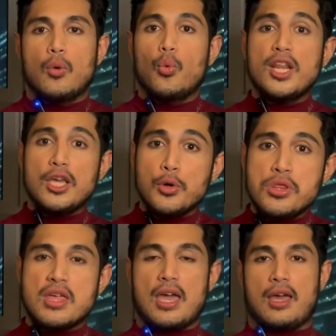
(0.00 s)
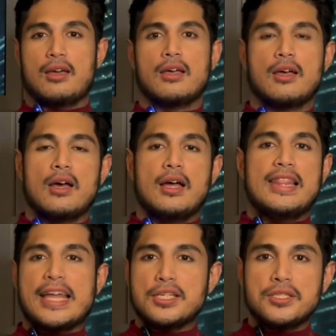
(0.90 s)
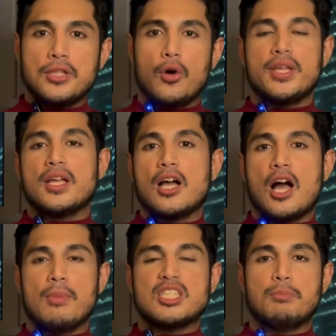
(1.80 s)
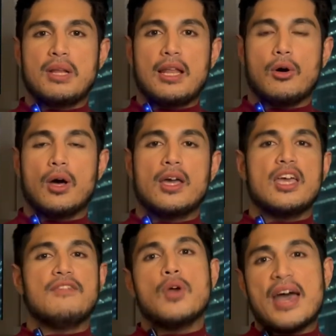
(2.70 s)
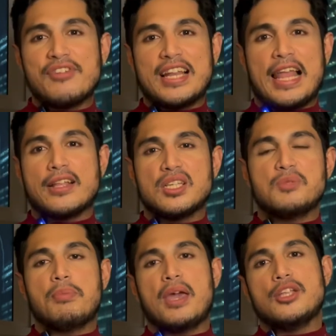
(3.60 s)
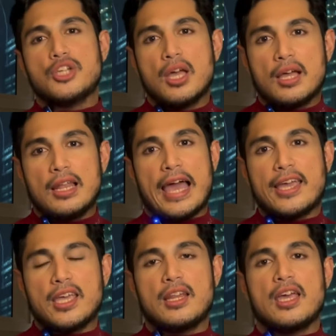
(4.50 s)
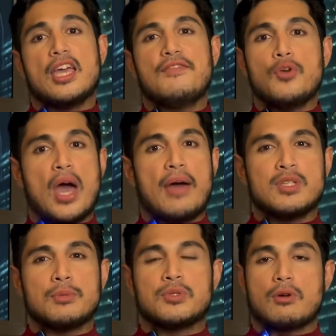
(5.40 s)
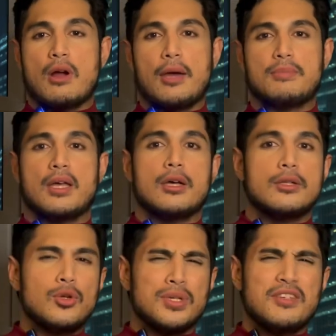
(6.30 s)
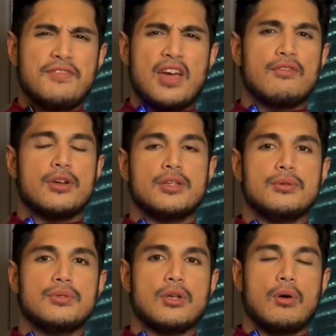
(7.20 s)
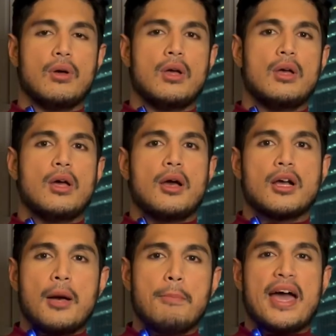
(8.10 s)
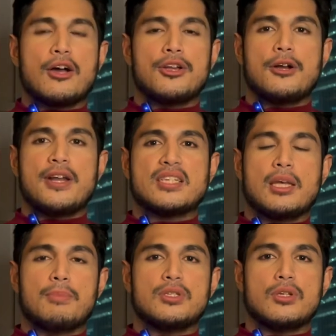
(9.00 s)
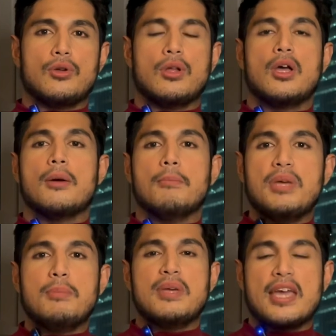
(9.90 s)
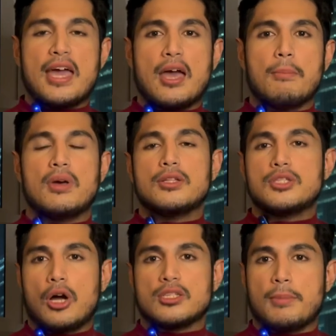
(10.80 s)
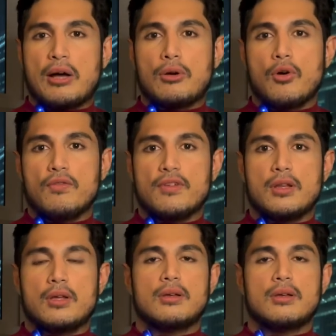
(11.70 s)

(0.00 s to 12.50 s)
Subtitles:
What do you think? Let us know in the comments below. If you haven't liked this page, like it. If you haven't subscribed, do us a favor and do so. Come back on our next episode. BBM talks about COVID.